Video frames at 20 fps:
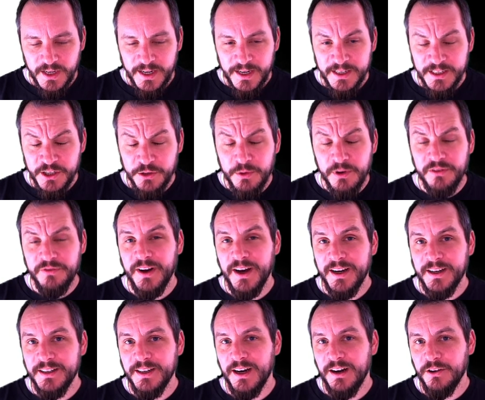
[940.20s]
you will
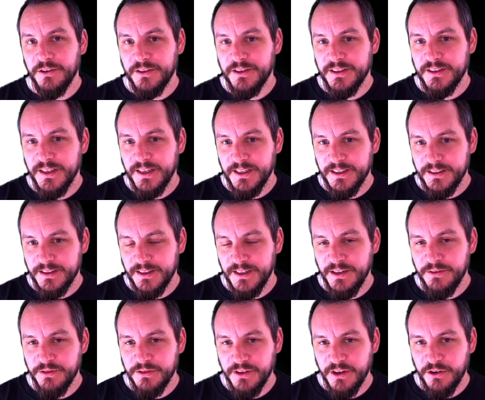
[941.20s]
find out that
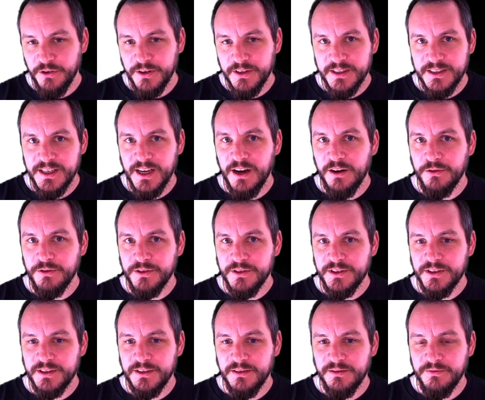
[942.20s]
even though it
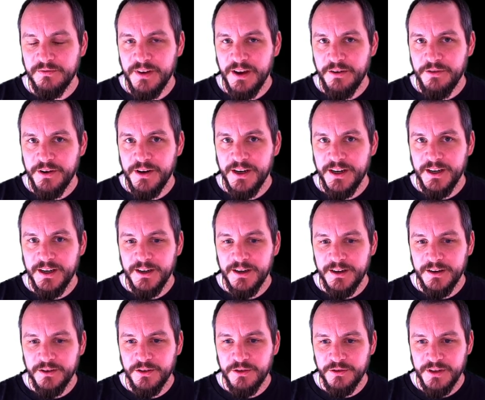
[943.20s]
sounds
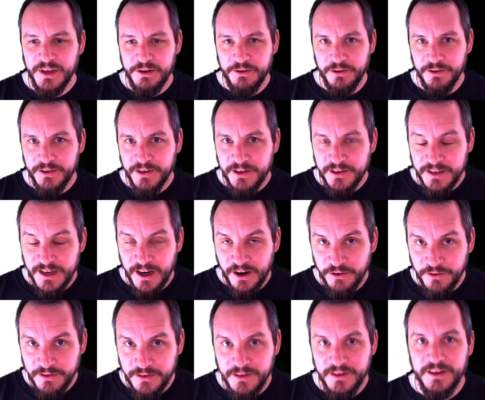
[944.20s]
very, narrowed
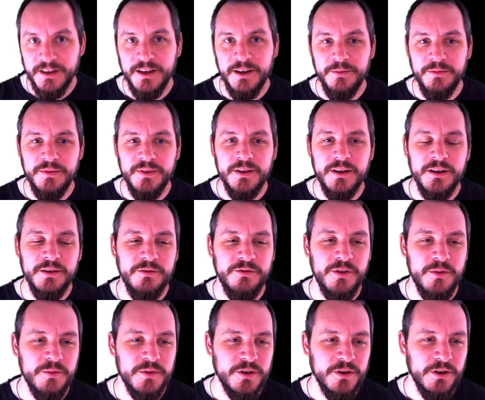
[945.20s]
down
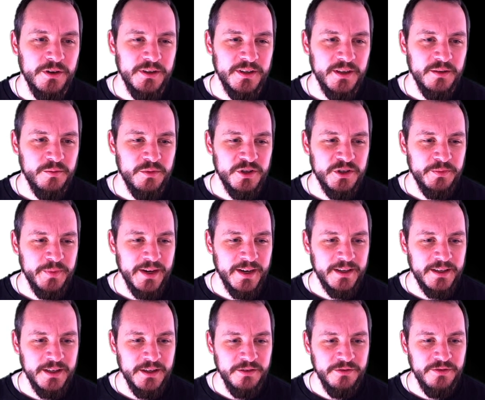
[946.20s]
from a content
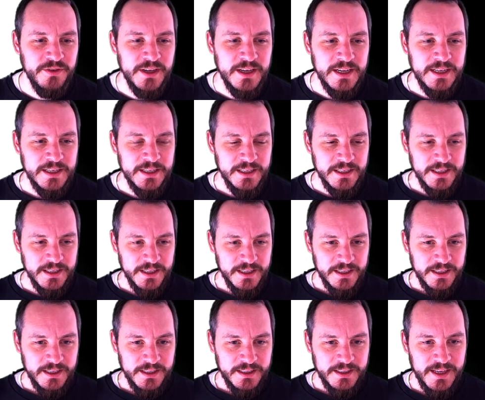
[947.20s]
perspective,
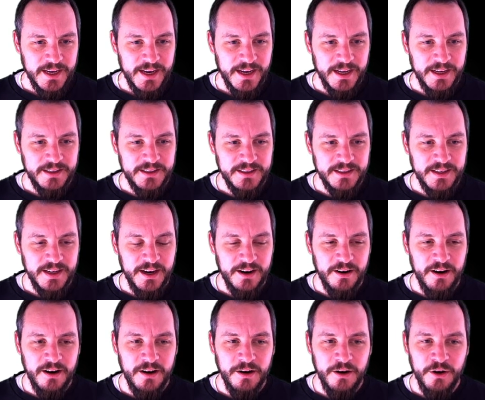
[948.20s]
that there
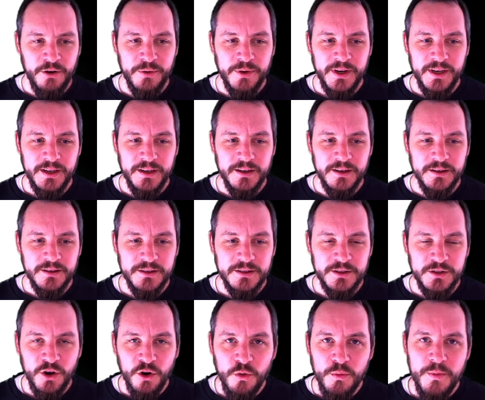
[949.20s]
are already
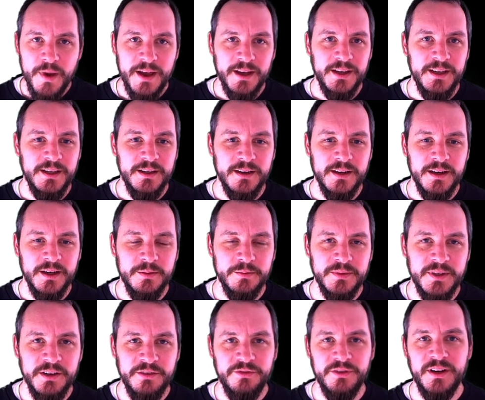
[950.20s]
so many
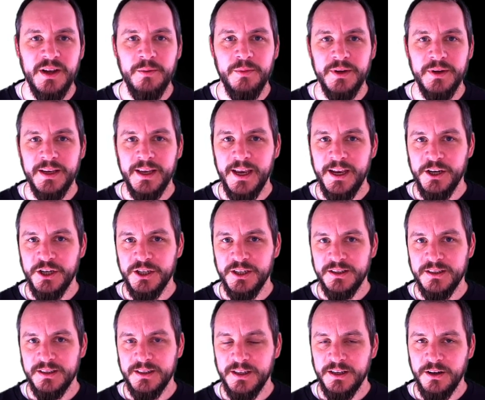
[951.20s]
different
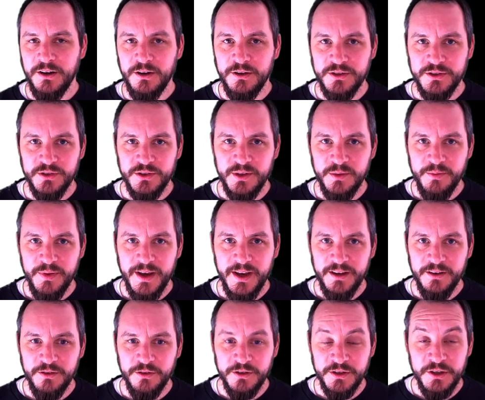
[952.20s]
applications that also
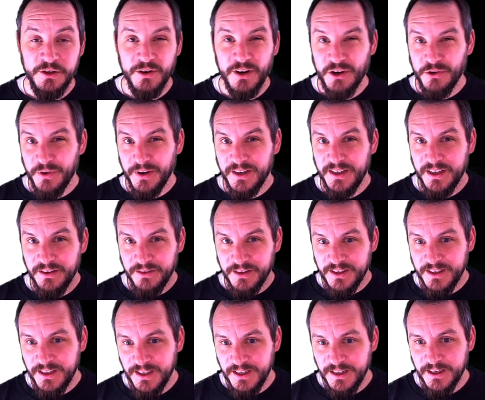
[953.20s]
depend on your
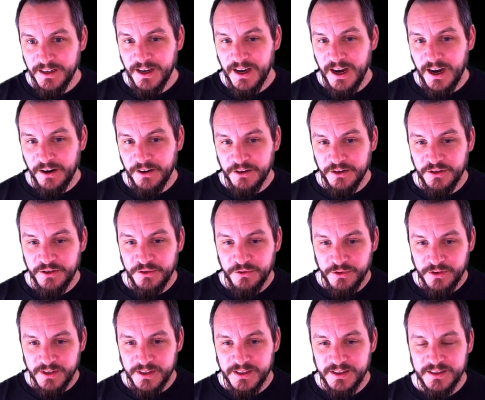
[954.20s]
creativity, how you
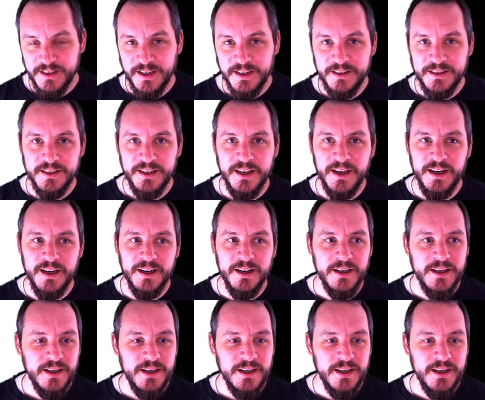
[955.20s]
do this, that